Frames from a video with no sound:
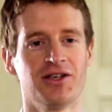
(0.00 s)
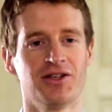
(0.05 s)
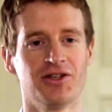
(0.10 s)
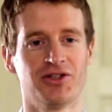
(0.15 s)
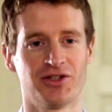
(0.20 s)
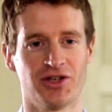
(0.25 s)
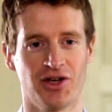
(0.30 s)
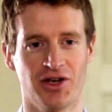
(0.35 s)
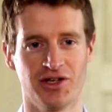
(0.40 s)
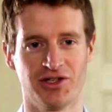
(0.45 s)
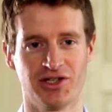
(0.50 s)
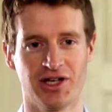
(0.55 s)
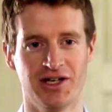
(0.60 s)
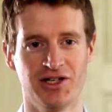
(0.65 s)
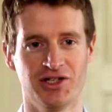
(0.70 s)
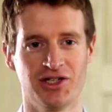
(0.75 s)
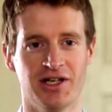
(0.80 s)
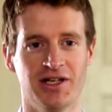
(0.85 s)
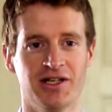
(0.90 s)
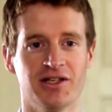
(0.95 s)
Search
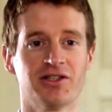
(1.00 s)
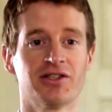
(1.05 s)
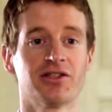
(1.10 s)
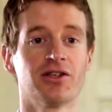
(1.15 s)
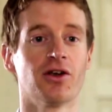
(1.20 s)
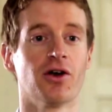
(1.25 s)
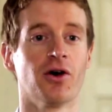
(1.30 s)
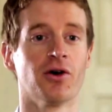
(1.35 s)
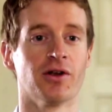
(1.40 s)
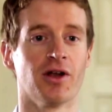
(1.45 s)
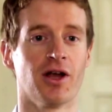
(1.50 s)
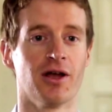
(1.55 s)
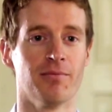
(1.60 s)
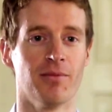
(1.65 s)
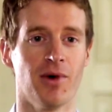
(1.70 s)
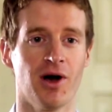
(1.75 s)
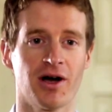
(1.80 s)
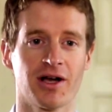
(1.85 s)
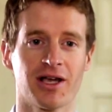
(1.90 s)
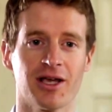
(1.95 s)
engines, online
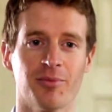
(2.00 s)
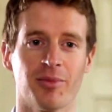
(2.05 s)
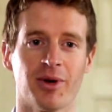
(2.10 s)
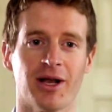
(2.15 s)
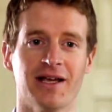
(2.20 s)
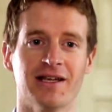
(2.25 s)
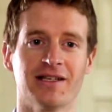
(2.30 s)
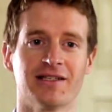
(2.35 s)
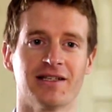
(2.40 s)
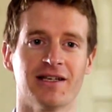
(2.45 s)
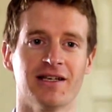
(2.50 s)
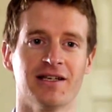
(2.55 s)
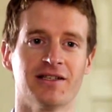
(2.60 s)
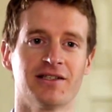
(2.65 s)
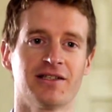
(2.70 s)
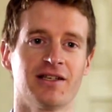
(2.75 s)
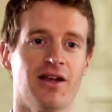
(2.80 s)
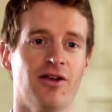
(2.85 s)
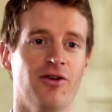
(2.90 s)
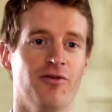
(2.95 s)

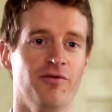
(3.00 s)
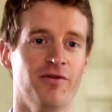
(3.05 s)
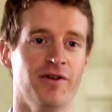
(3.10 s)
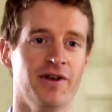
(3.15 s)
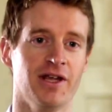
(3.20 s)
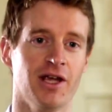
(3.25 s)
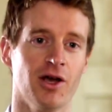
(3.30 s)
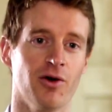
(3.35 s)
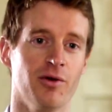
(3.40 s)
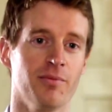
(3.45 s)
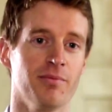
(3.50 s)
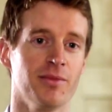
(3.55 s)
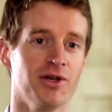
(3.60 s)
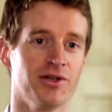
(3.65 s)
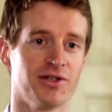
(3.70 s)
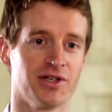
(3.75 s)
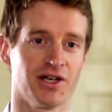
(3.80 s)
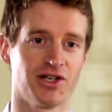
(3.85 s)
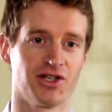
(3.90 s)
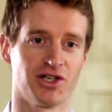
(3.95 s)
marketplaces, video and
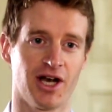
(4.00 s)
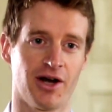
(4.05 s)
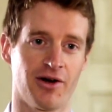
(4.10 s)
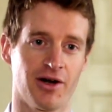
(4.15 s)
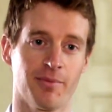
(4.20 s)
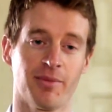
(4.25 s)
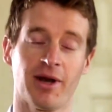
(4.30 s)
music sharing